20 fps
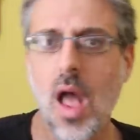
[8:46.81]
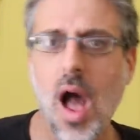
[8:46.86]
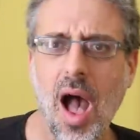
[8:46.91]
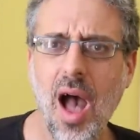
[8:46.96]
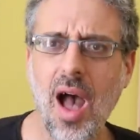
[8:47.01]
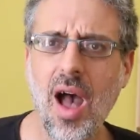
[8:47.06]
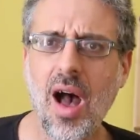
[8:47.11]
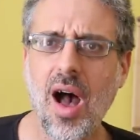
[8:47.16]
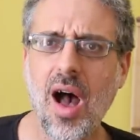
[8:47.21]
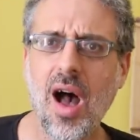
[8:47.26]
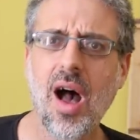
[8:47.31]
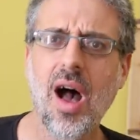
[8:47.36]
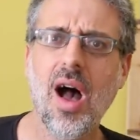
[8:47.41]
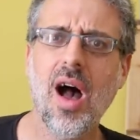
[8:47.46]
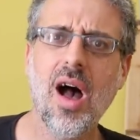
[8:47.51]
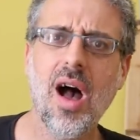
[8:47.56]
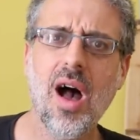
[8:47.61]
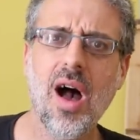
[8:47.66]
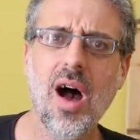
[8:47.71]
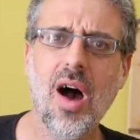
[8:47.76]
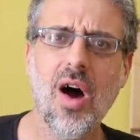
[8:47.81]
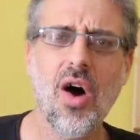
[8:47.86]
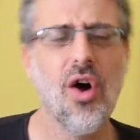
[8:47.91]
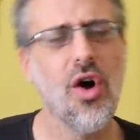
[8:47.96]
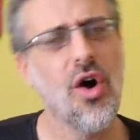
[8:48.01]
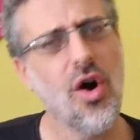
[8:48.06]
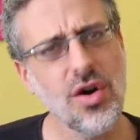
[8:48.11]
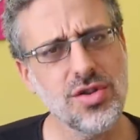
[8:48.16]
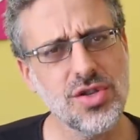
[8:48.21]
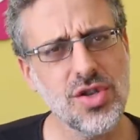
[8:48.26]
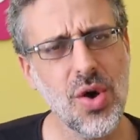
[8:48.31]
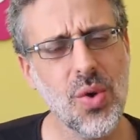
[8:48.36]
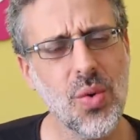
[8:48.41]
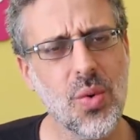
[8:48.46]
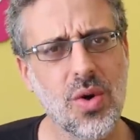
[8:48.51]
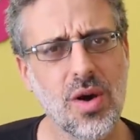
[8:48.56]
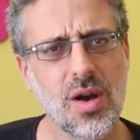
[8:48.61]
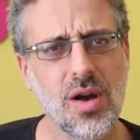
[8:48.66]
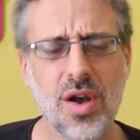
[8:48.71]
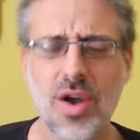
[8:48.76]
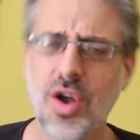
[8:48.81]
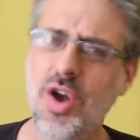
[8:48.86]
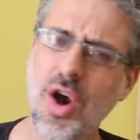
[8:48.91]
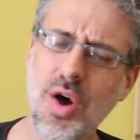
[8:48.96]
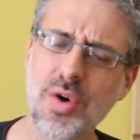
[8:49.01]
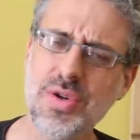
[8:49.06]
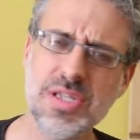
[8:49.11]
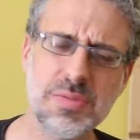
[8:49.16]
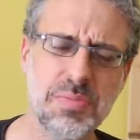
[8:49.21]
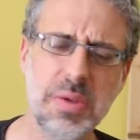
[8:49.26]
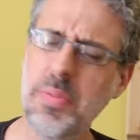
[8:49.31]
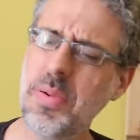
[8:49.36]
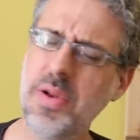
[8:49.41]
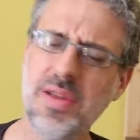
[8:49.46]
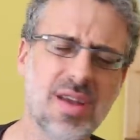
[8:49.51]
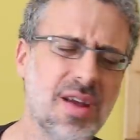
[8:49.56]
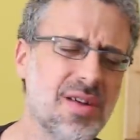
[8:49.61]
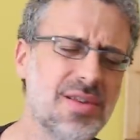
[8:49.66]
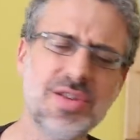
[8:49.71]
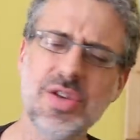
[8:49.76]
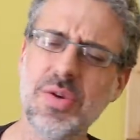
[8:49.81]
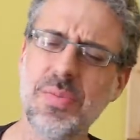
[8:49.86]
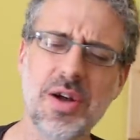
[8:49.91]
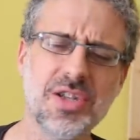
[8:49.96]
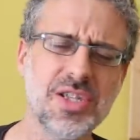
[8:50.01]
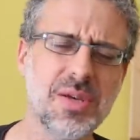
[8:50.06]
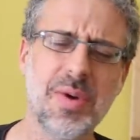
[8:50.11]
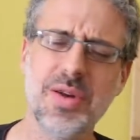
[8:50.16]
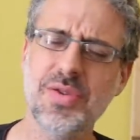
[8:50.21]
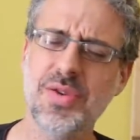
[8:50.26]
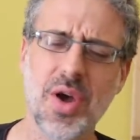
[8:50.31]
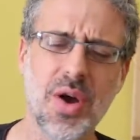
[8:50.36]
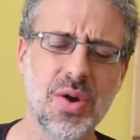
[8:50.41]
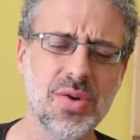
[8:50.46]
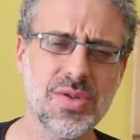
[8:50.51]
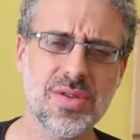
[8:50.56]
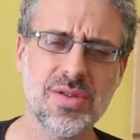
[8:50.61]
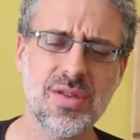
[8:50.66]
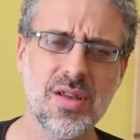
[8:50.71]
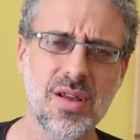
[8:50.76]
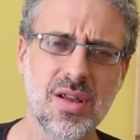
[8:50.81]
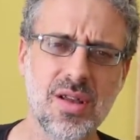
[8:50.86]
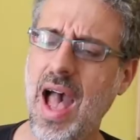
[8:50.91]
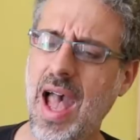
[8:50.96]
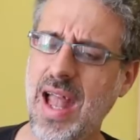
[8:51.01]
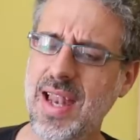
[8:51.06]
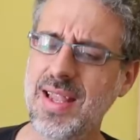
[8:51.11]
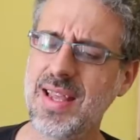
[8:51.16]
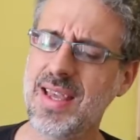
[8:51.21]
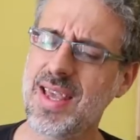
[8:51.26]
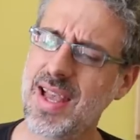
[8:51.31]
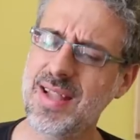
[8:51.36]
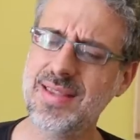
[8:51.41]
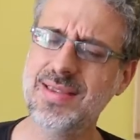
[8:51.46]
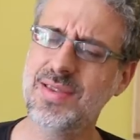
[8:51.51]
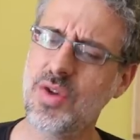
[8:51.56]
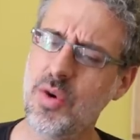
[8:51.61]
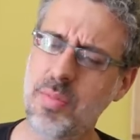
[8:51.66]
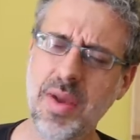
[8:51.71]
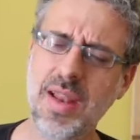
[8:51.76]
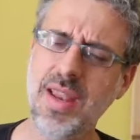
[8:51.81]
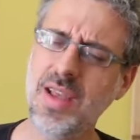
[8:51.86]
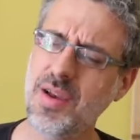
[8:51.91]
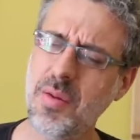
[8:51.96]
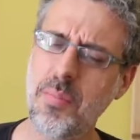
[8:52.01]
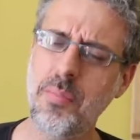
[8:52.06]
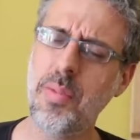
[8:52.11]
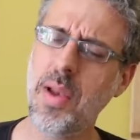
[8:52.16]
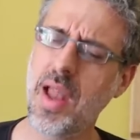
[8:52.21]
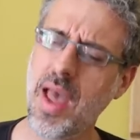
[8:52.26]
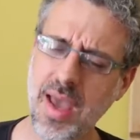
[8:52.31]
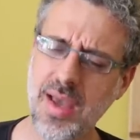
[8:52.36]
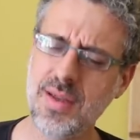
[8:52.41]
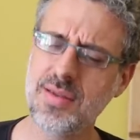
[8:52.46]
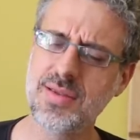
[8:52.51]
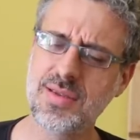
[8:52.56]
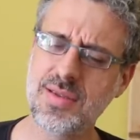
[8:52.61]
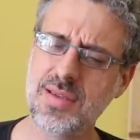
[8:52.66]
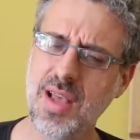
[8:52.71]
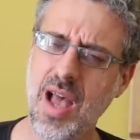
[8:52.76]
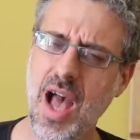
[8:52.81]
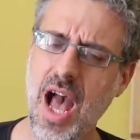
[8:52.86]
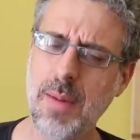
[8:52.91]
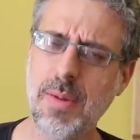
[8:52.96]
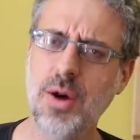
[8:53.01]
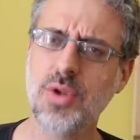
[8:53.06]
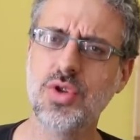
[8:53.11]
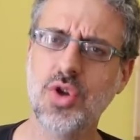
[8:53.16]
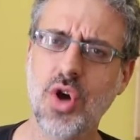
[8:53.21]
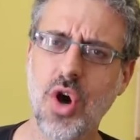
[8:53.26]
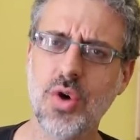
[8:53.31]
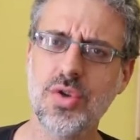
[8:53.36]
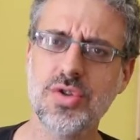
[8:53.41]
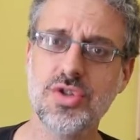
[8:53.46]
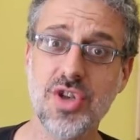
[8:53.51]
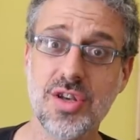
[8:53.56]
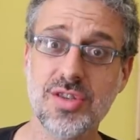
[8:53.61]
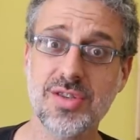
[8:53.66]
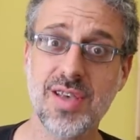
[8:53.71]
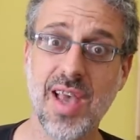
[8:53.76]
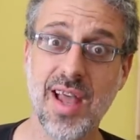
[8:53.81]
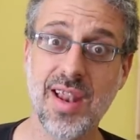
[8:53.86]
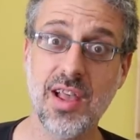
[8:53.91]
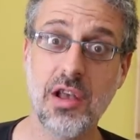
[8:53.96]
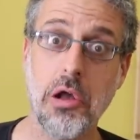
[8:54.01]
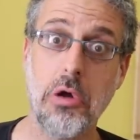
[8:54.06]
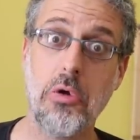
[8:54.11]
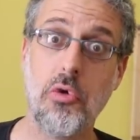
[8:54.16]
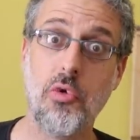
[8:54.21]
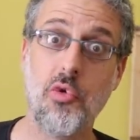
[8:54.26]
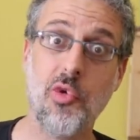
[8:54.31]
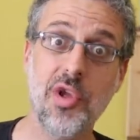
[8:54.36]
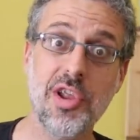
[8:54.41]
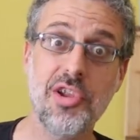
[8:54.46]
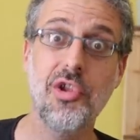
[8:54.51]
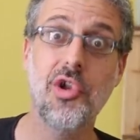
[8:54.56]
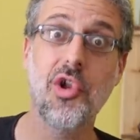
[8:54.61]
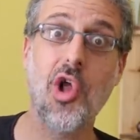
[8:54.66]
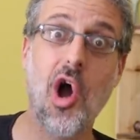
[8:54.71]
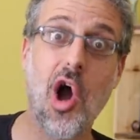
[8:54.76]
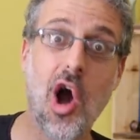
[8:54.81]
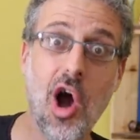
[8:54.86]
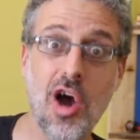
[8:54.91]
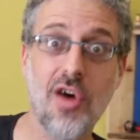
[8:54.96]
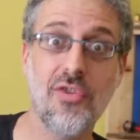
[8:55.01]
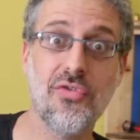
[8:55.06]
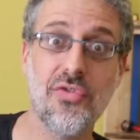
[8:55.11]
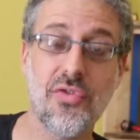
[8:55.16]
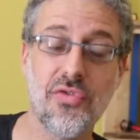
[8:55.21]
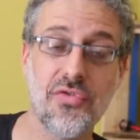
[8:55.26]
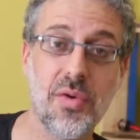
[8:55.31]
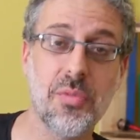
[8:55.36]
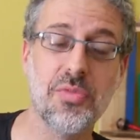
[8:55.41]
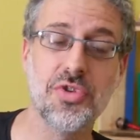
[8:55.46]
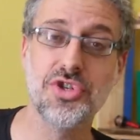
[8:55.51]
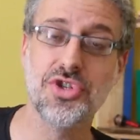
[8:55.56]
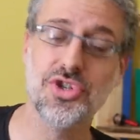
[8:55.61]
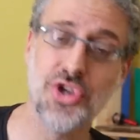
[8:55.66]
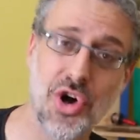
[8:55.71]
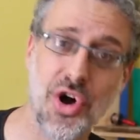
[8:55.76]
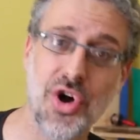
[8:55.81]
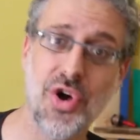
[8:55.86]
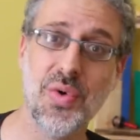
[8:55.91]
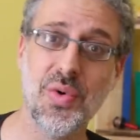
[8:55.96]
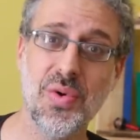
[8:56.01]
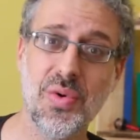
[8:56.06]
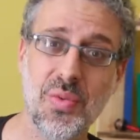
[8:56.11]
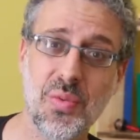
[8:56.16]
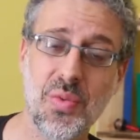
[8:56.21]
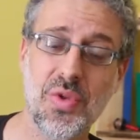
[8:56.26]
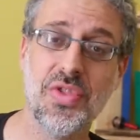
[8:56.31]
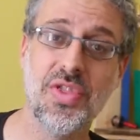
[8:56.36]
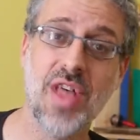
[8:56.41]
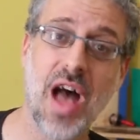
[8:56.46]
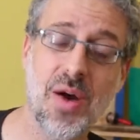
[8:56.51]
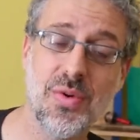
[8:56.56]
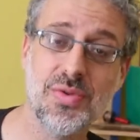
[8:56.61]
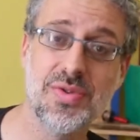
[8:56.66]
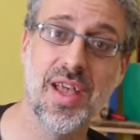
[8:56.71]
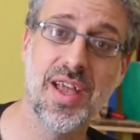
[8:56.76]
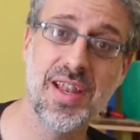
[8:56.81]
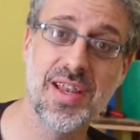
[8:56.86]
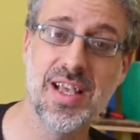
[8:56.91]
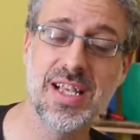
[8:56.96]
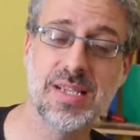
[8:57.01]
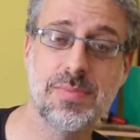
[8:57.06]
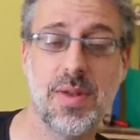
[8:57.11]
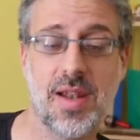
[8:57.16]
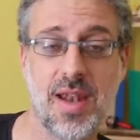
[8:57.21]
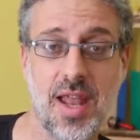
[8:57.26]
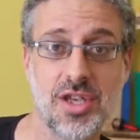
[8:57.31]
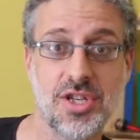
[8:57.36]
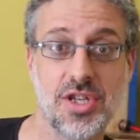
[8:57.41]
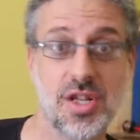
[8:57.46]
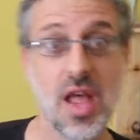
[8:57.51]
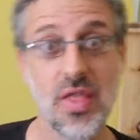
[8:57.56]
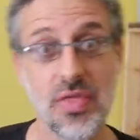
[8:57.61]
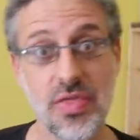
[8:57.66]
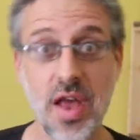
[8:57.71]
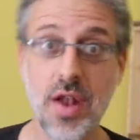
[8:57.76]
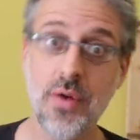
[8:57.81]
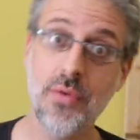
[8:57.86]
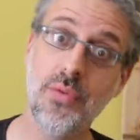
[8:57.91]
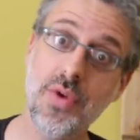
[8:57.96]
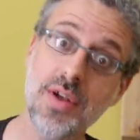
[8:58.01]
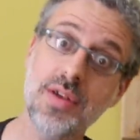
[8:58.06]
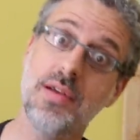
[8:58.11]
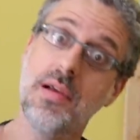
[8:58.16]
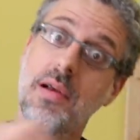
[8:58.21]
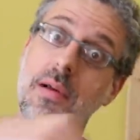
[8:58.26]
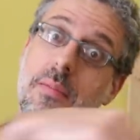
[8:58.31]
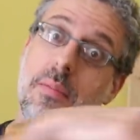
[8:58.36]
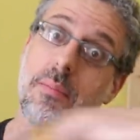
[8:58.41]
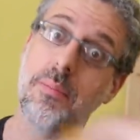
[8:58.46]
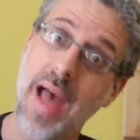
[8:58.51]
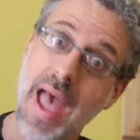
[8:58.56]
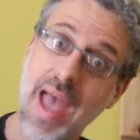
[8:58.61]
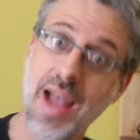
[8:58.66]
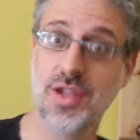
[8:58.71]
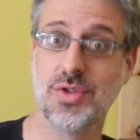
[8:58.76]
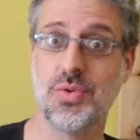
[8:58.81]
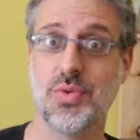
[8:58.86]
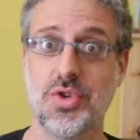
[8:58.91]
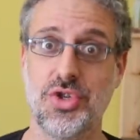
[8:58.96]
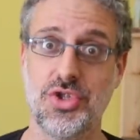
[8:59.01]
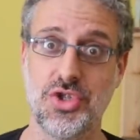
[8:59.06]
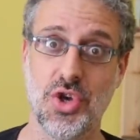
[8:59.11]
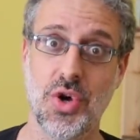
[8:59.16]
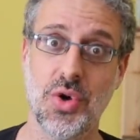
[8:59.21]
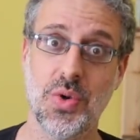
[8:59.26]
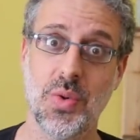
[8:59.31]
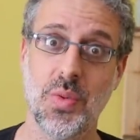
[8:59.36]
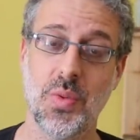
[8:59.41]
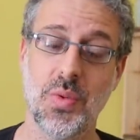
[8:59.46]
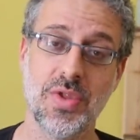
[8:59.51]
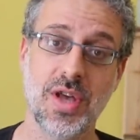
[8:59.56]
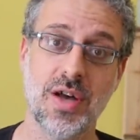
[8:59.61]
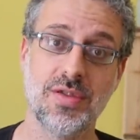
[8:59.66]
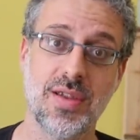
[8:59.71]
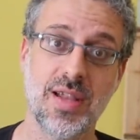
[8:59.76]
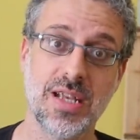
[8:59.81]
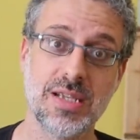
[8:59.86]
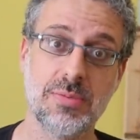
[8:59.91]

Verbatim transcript: Ah, also, ghosts. People care so much about ghosts. I didn't get so many complaints about Ghost just getting written off from the show without any explanation and then written back to the show without an